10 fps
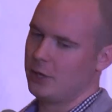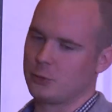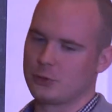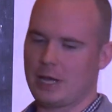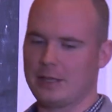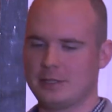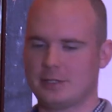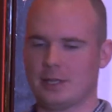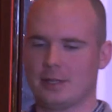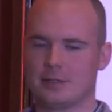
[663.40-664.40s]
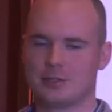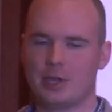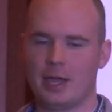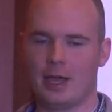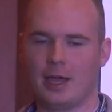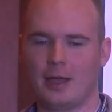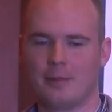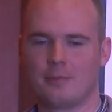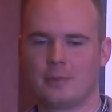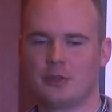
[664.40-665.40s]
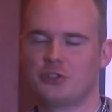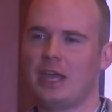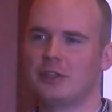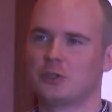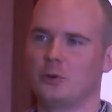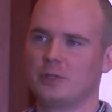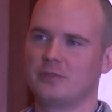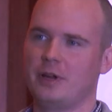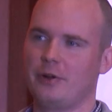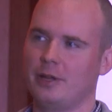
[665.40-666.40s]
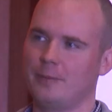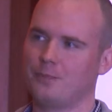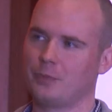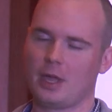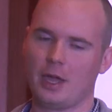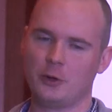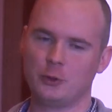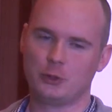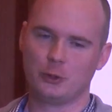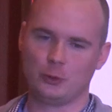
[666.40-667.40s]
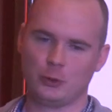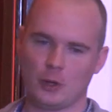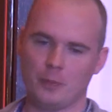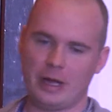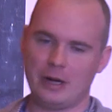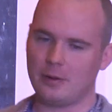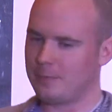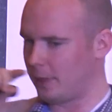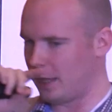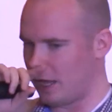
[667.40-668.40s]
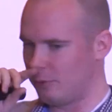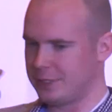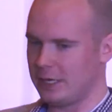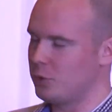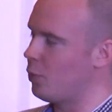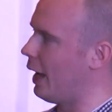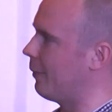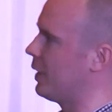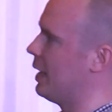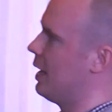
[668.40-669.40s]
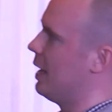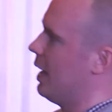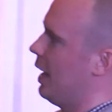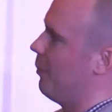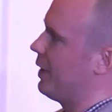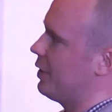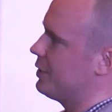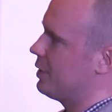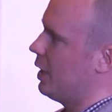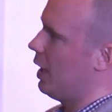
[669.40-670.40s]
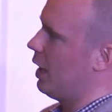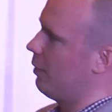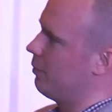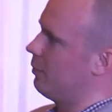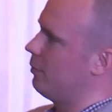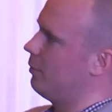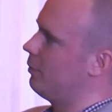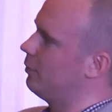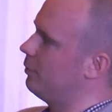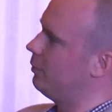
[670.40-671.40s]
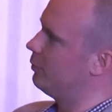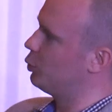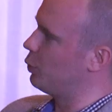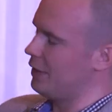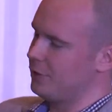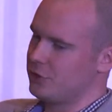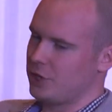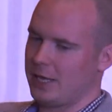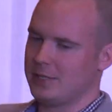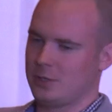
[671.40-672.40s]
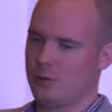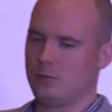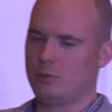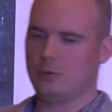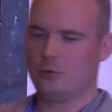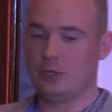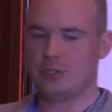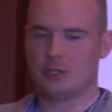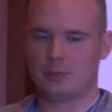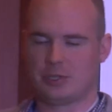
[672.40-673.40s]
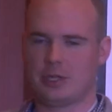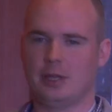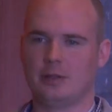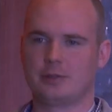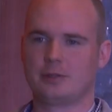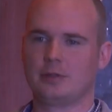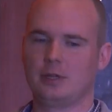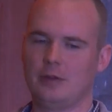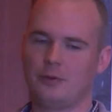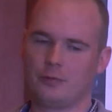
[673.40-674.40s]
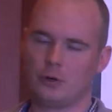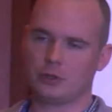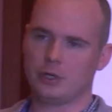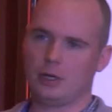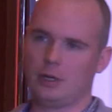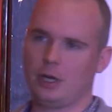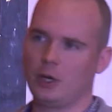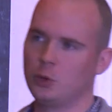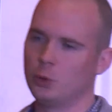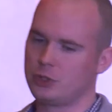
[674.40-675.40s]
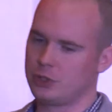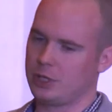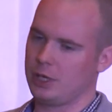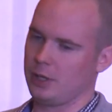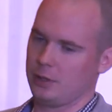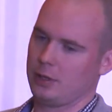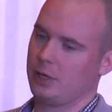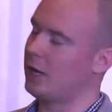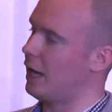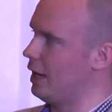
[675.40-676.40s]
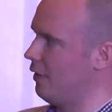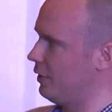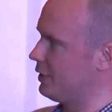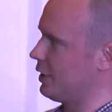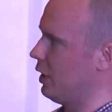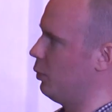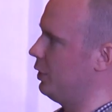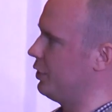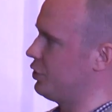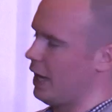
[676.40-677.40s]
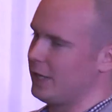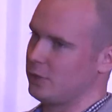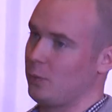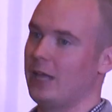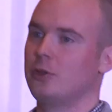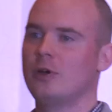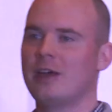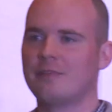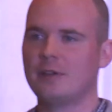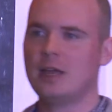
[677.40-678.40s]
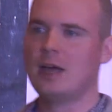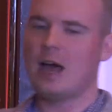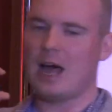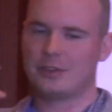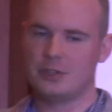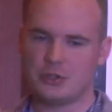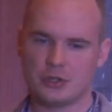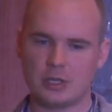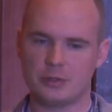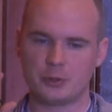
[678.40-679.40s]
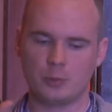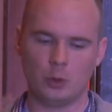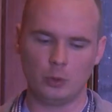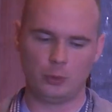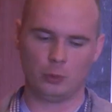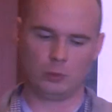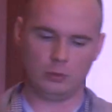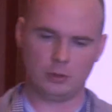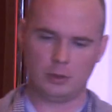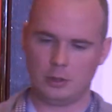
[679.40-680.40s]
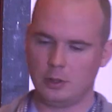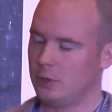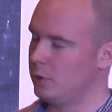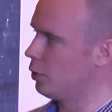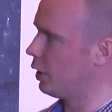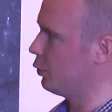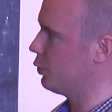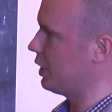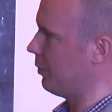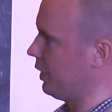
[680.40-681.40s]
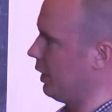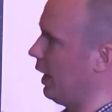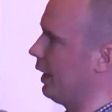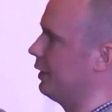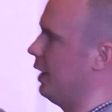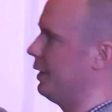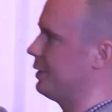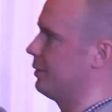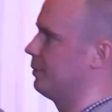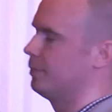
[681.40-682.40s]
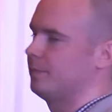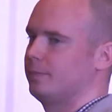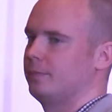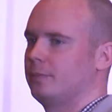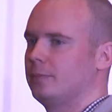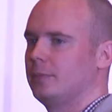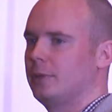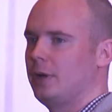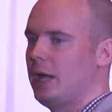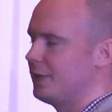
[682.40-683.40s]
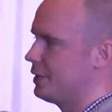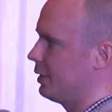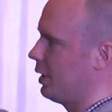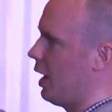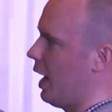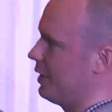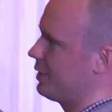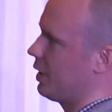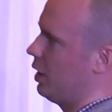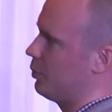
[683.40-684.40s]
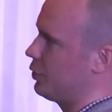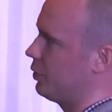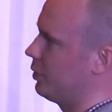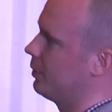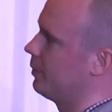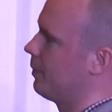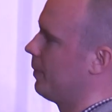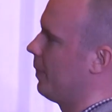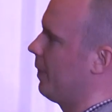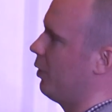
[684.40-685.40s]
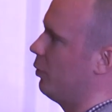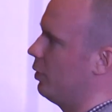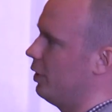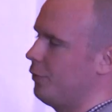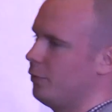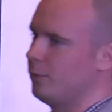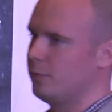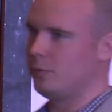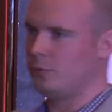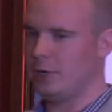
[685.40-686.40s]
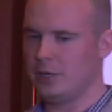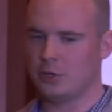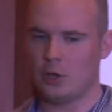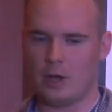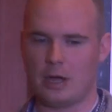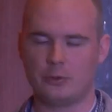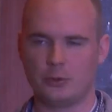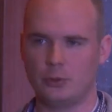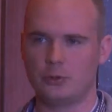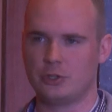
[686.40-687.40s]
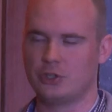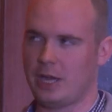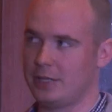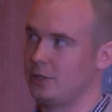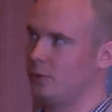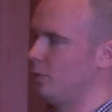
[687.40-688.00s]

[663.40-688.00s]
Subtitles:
scanners, and Chainsaw is very good tool to compare. I will tell you why. Because to run the Chainsaw, you need some skills. If you've got a good skill, high-level skill with the Chainsaw, and you have additional small tool, you can do something like that. It's an ice sculpture. So if you really know how to use a Chainsaw,